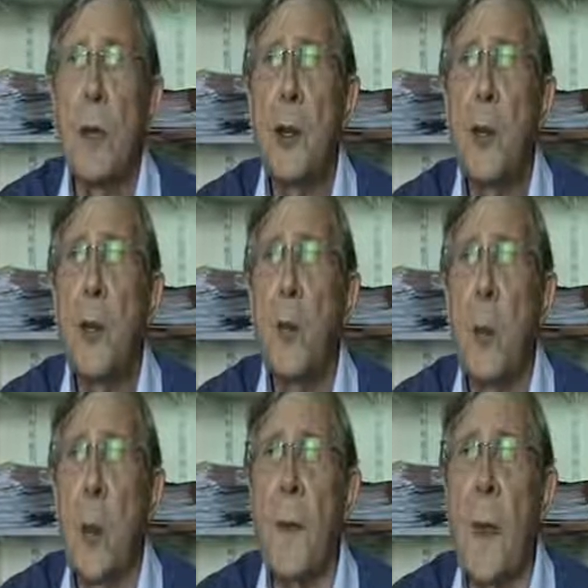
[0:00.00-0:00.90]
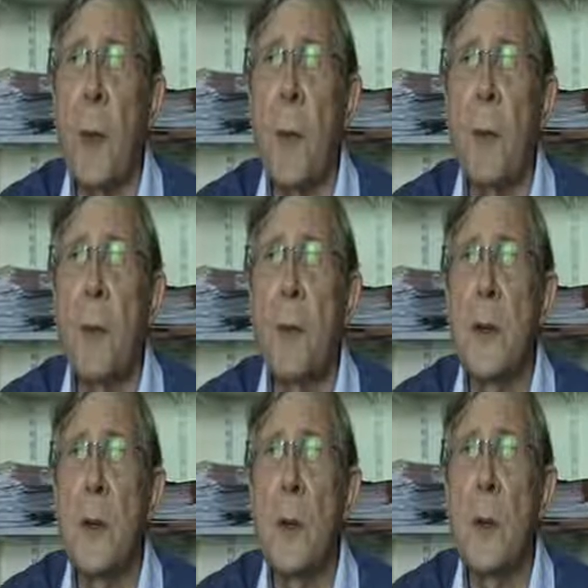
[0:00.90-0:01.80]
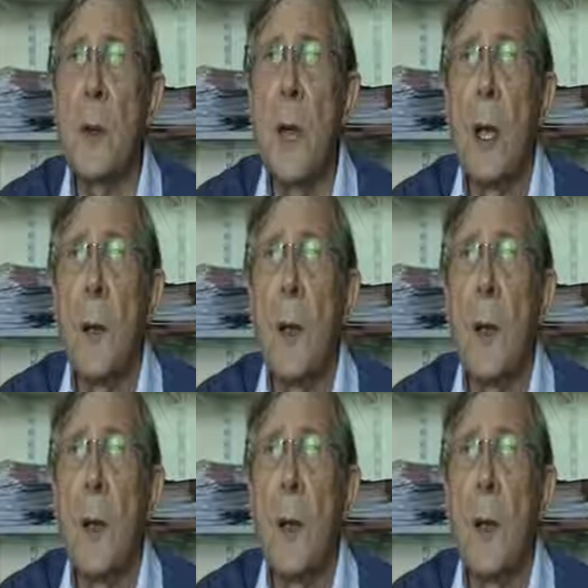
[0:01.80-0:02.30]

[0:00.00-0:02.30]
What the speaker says: to what they are able to do